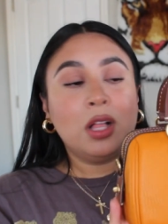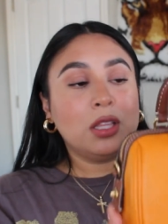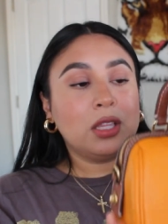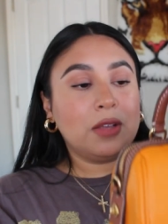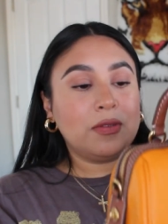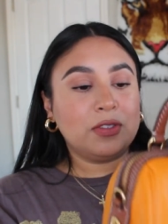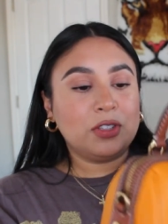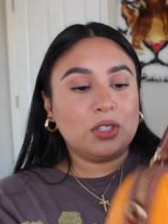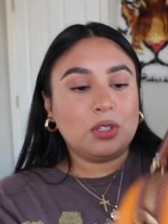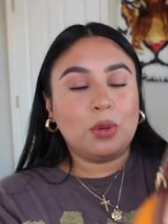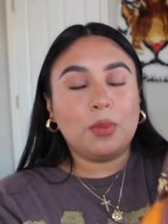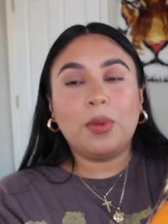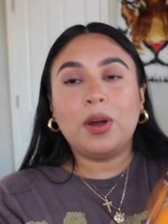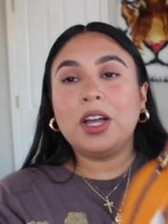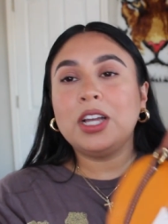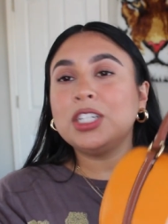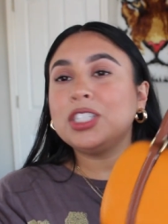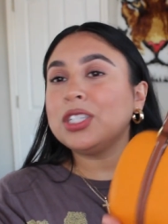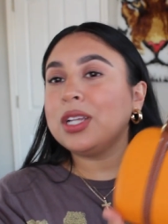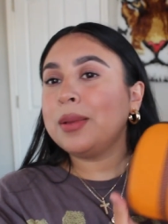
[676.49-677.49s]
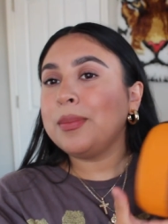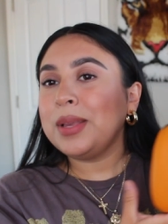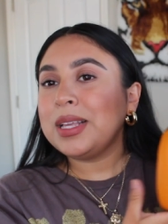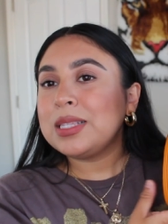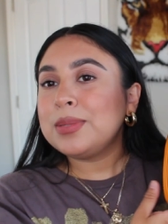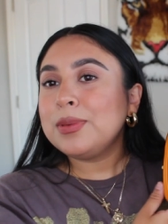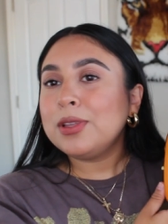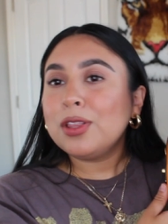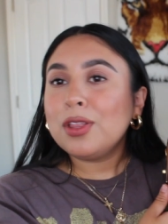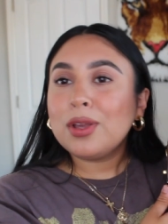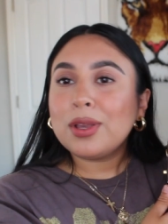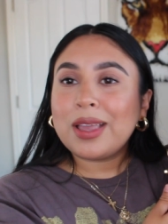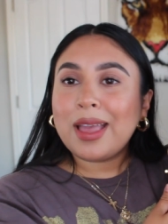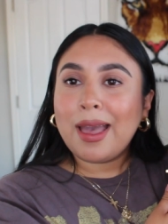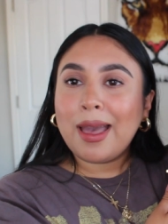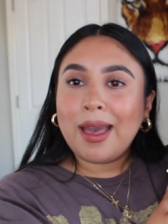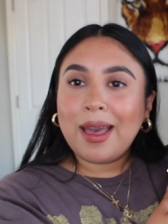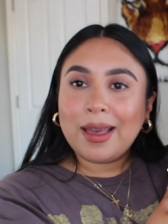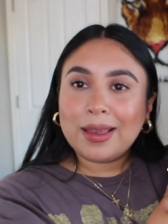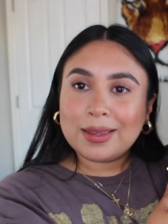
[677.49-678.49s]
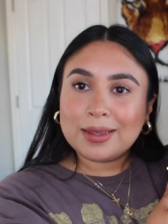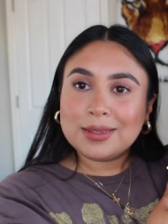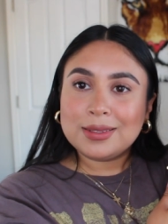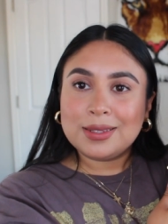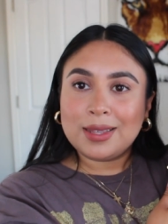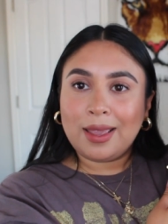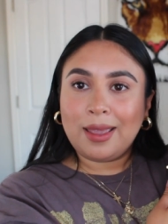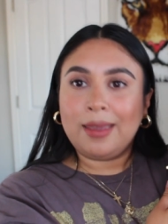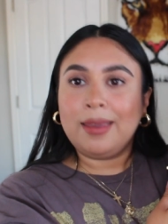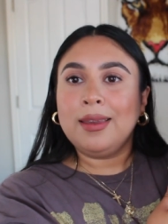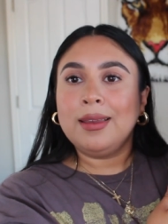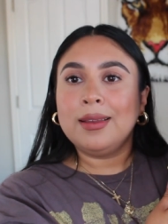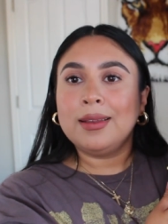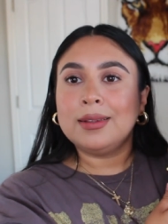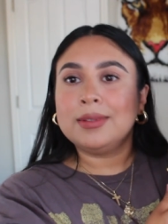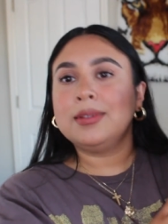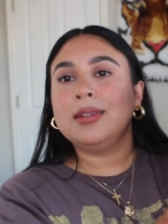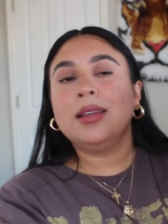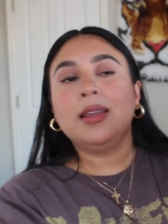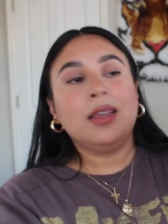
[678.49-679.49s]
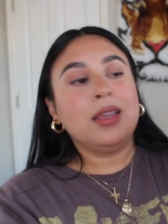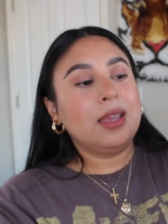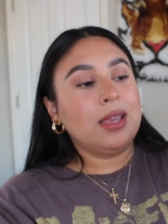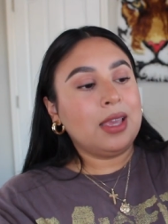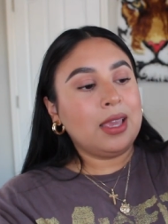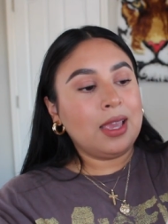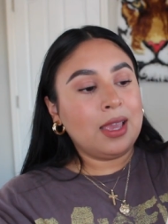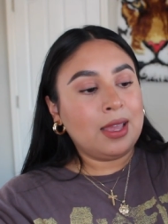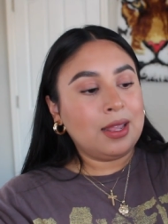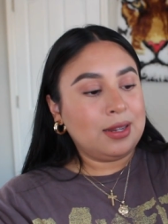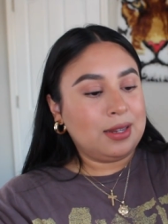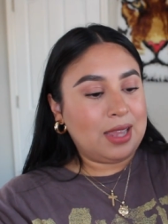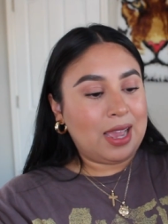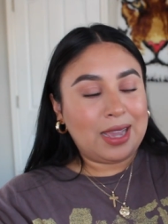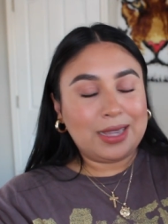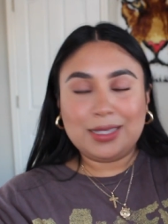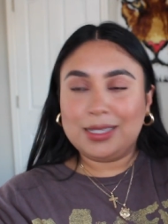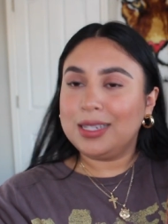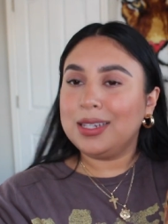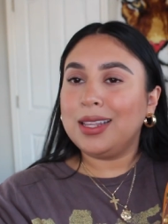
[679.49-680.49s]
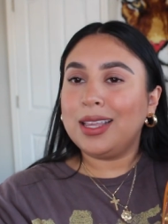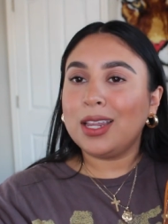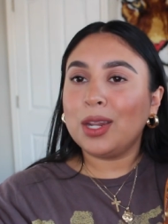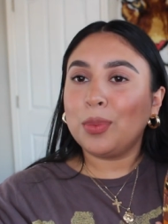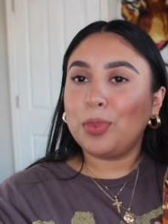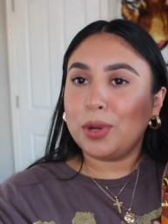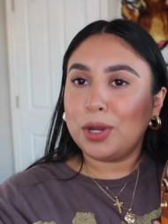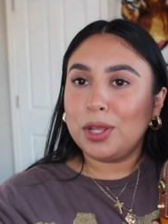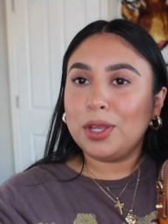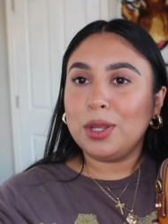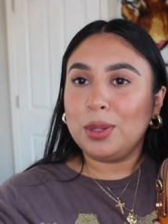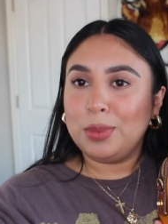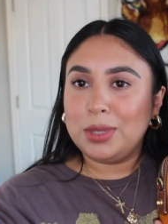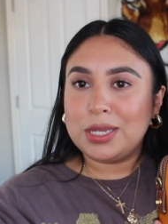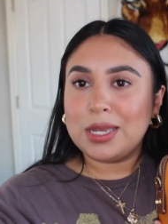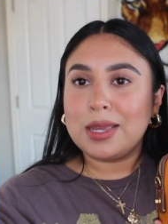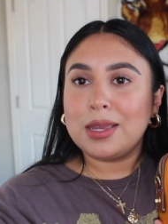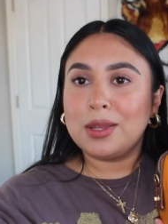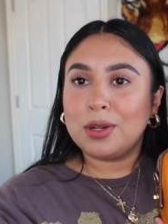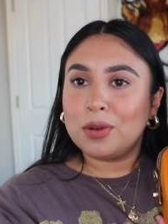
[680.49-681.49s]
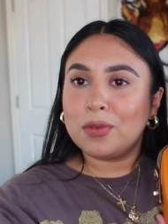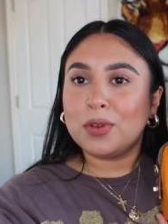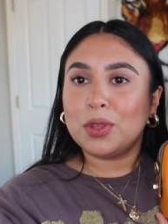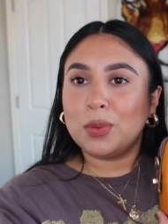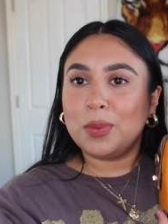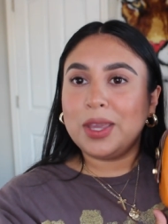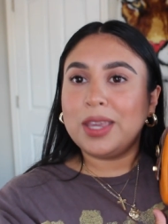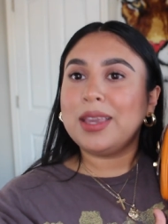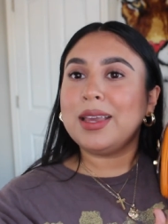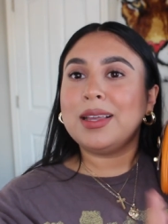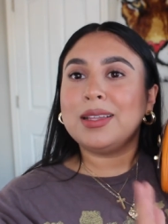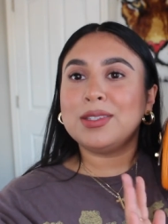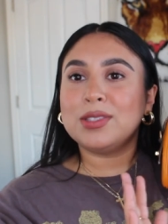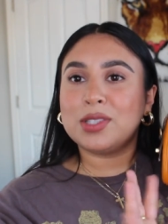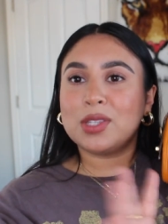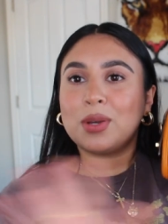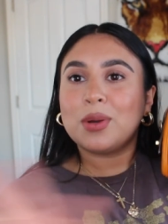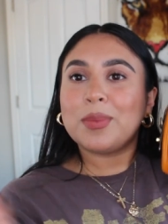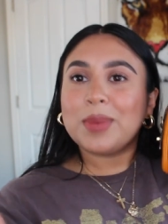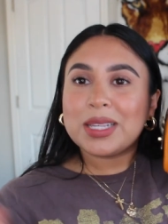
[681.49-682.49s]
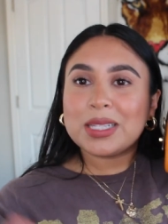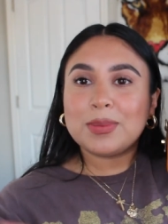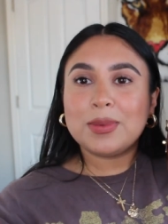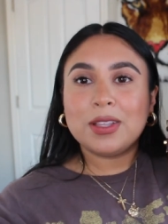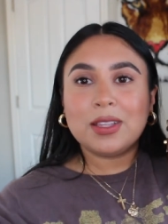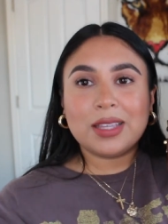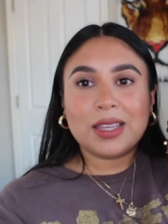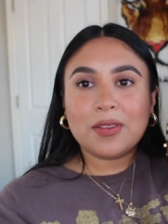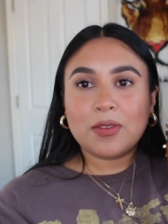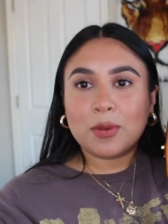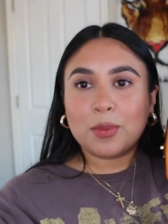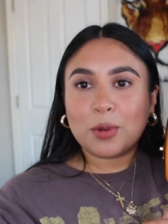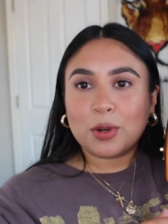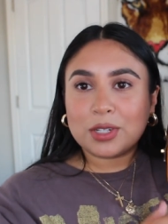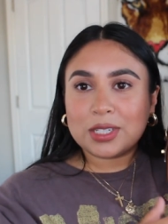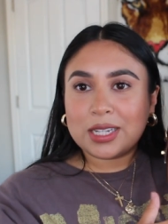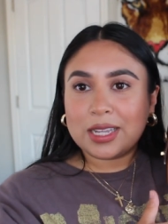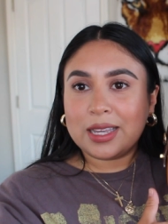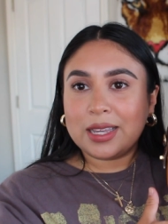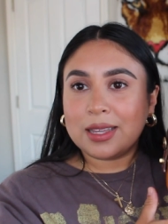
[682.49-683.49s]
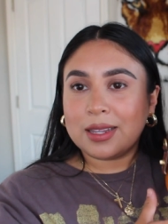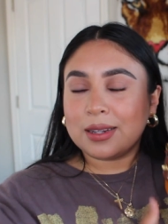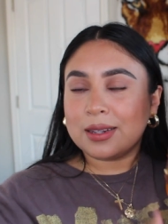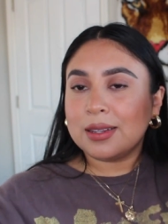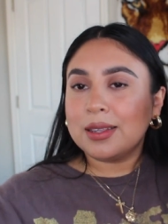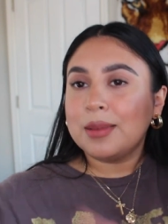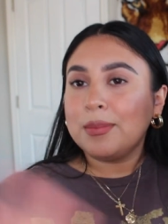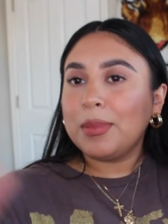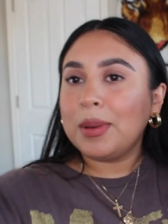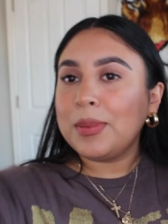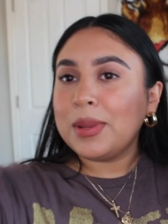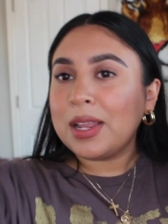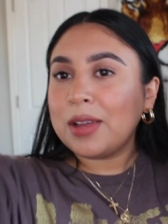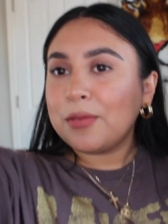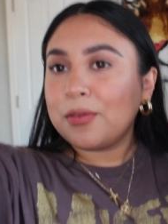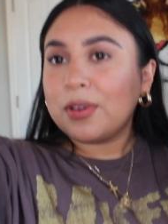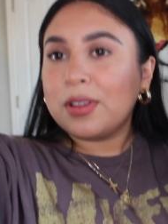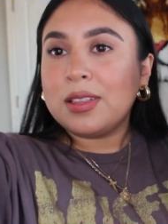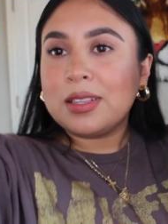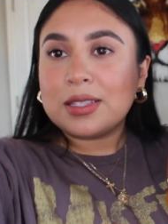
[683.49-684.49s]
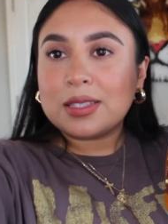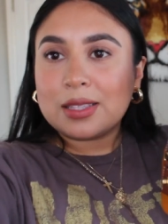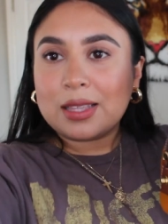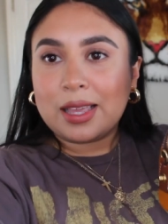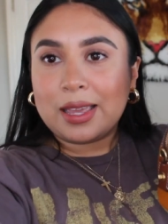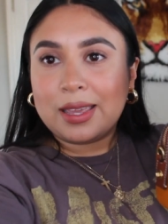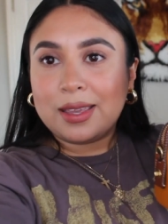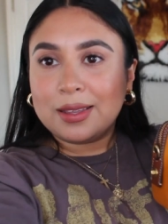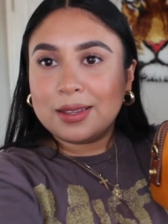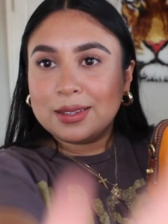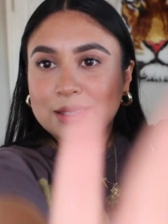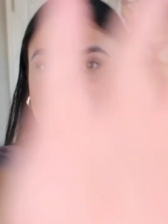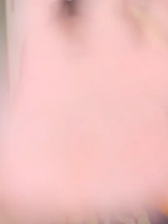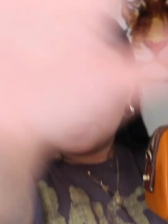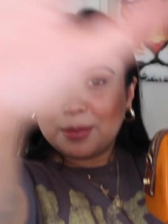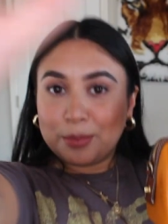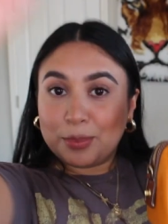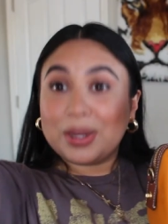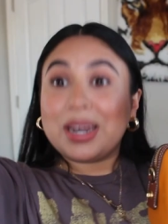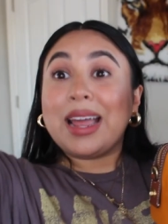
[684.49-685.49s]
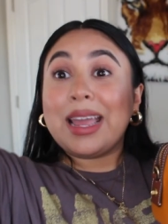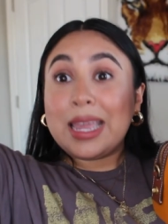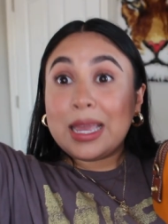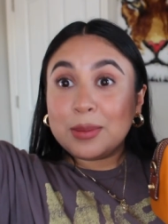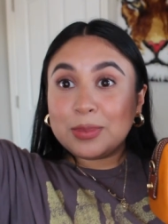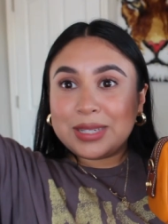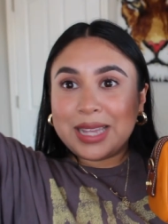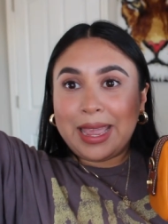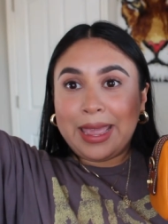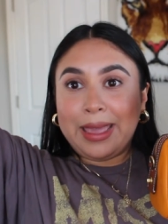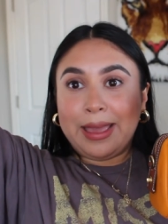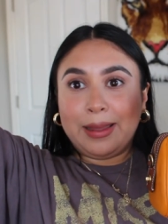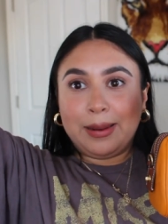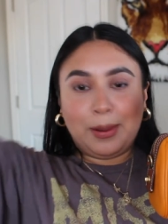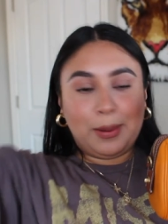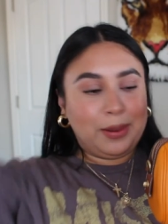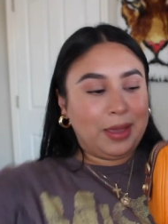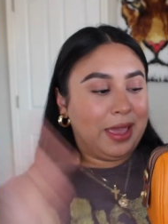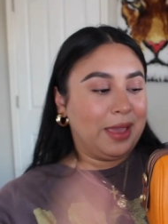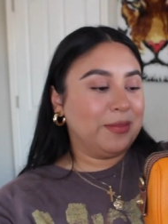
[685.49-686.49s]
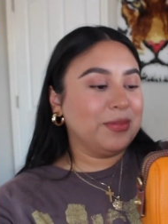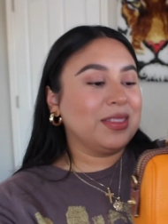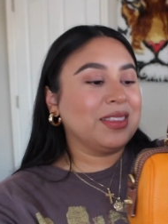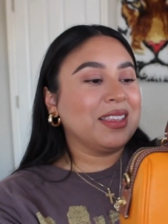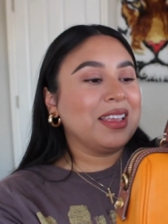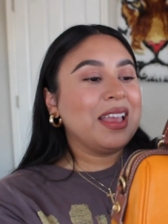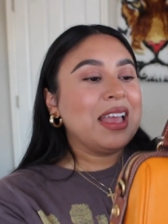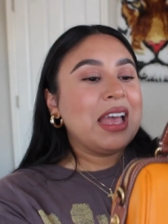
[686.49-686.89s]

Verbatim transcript: Love it so much. It makes me look heck and I did get a pretty good tan over the weekend, so it makes me look even more tan. Maybe not in front of this light, but I am tan, okay.